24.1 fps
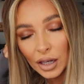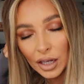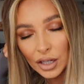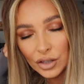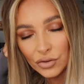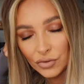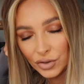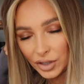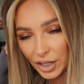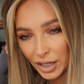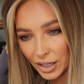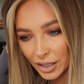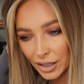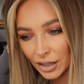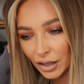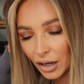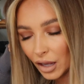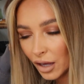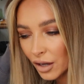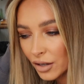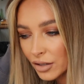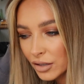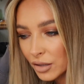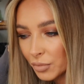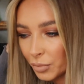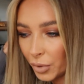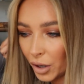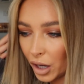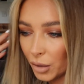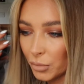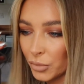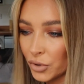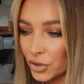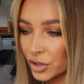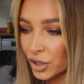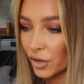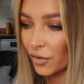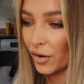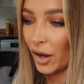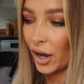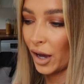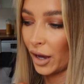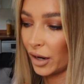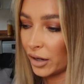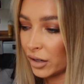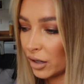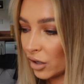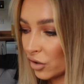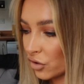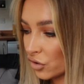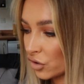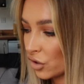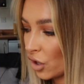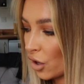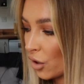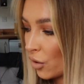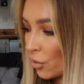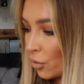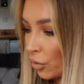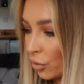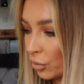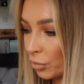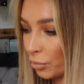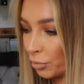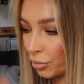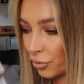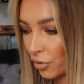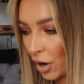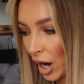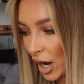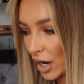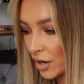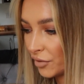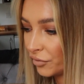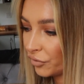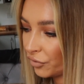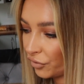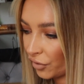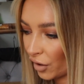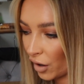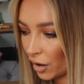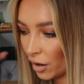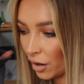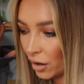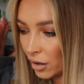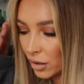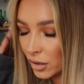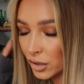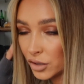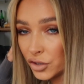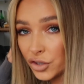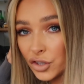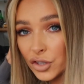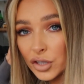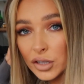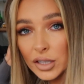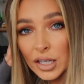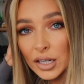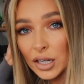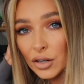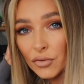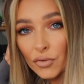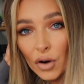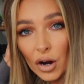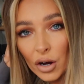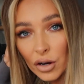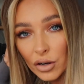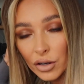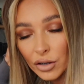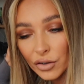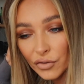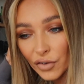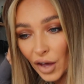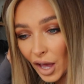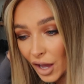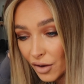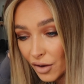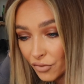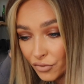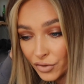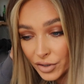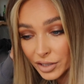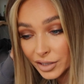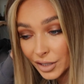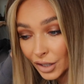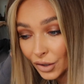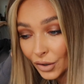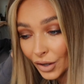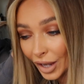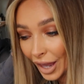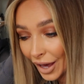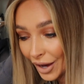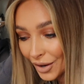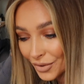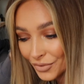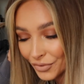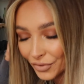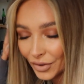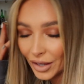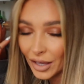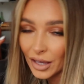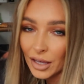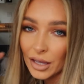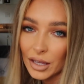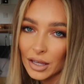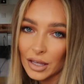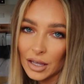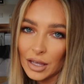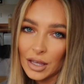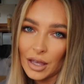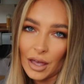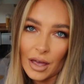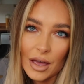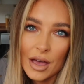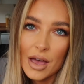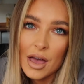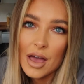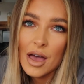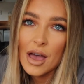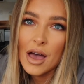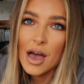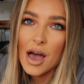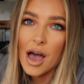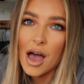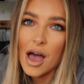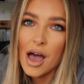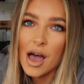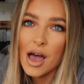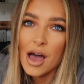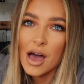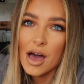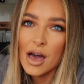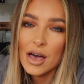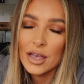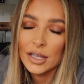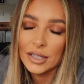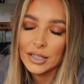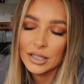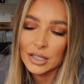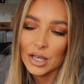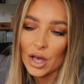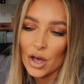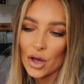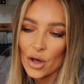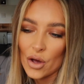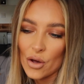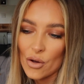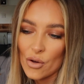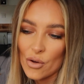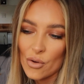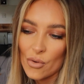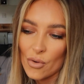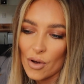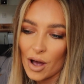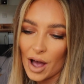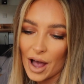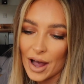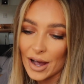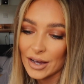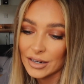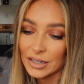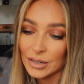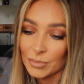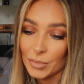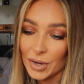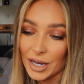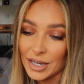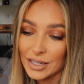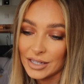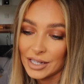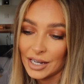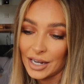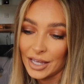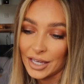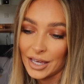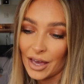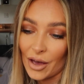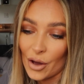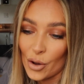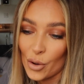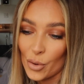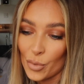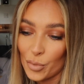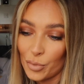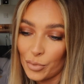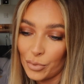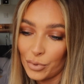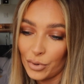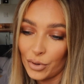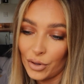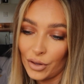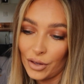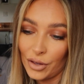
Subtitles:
is ridiculous, but I must have had a total brain fart and just did it wrong for every single outfit. So I had to basically get up